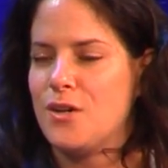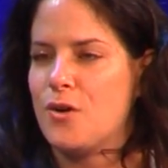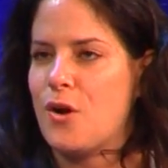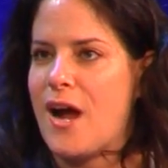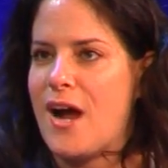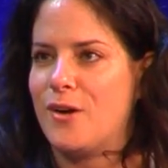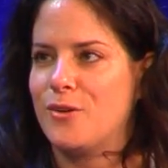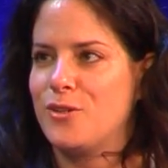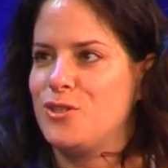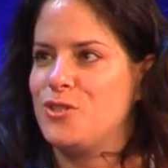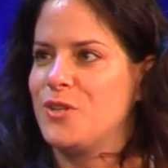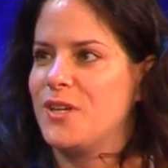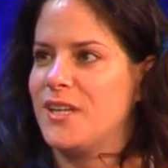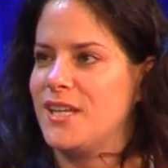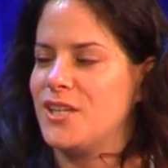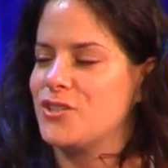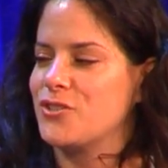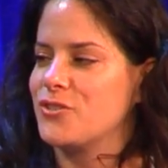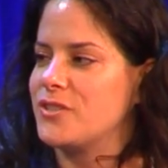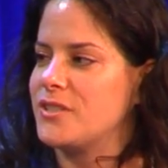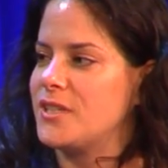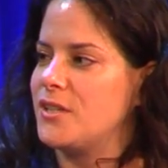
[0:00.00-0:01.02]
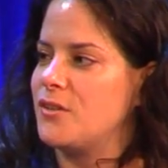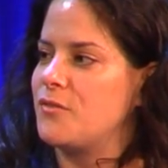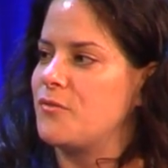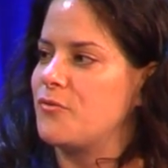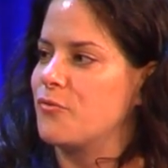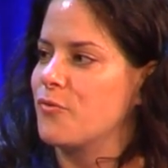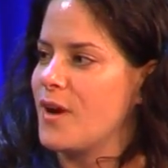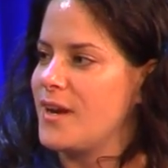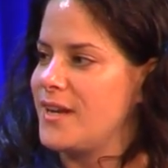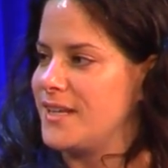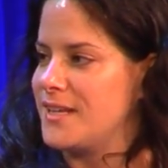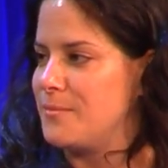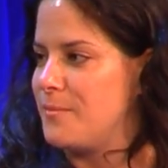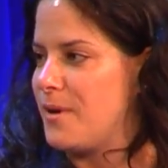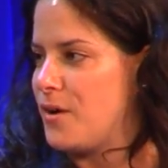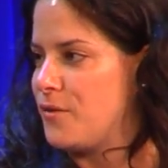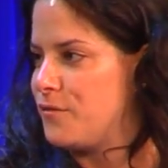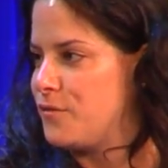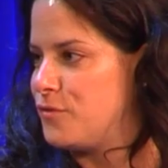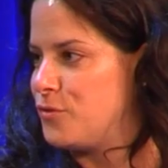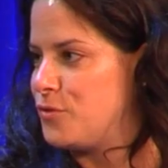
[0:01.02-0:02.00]
how did you get interested in writing
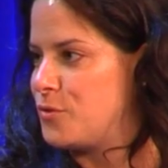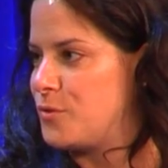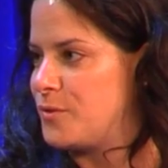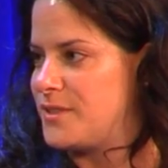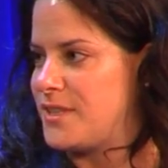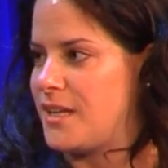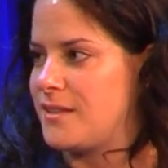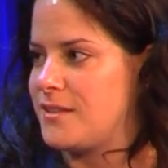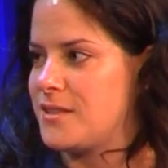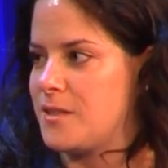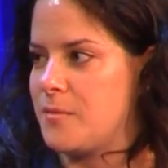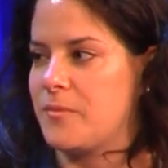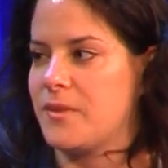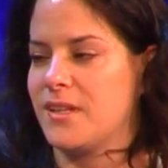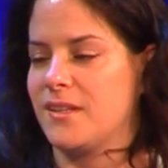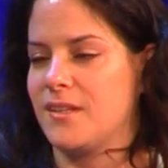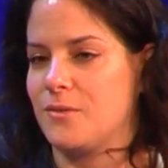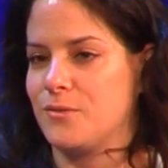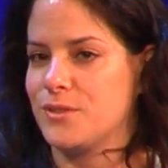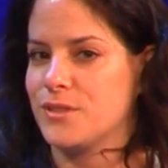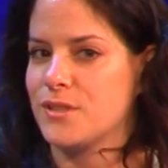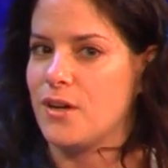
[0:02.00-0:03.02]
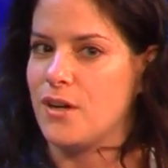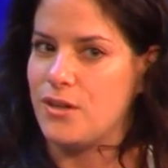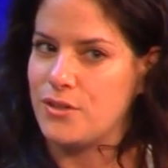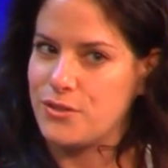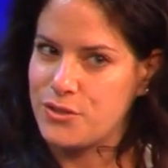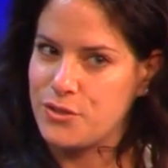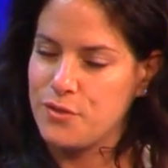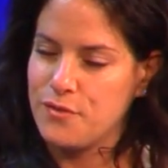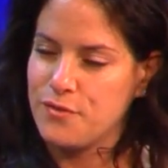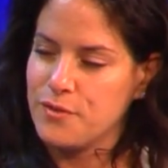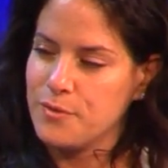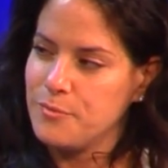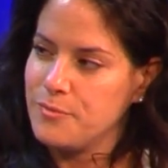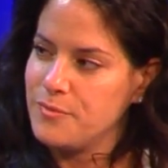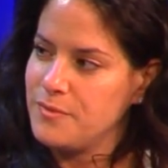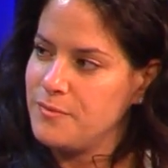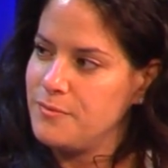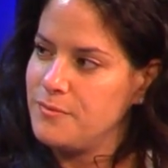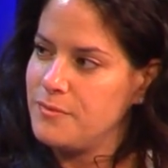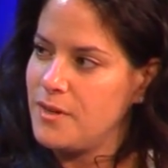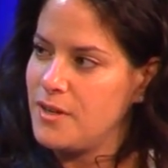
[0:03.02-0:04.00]
about food? Was that something that was also
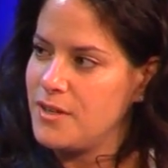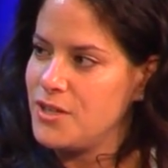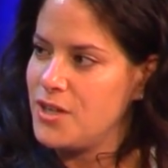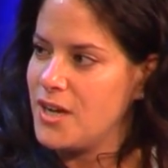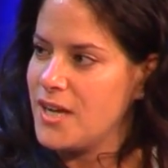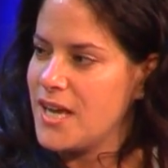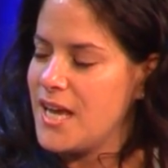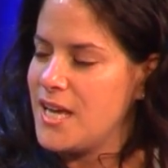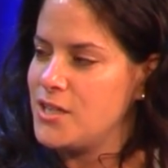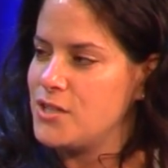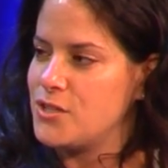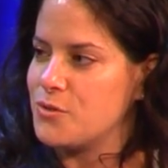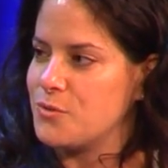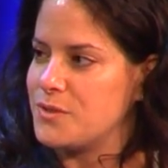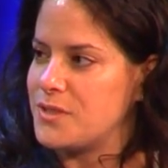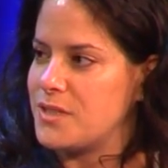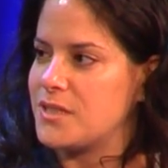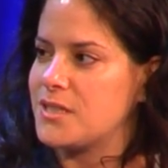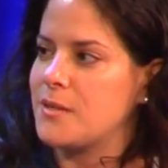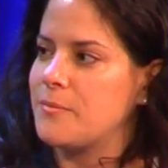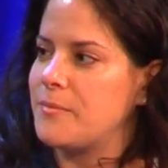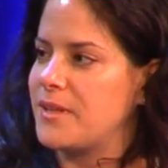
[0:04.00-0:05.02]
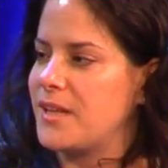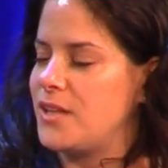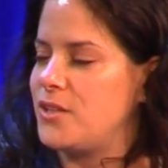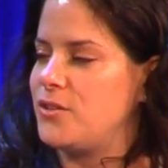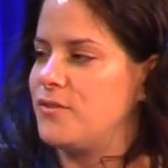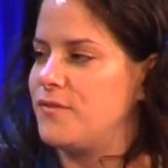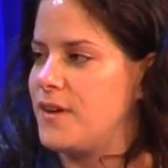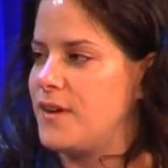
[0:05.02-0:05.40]
from a young age, or was it something that you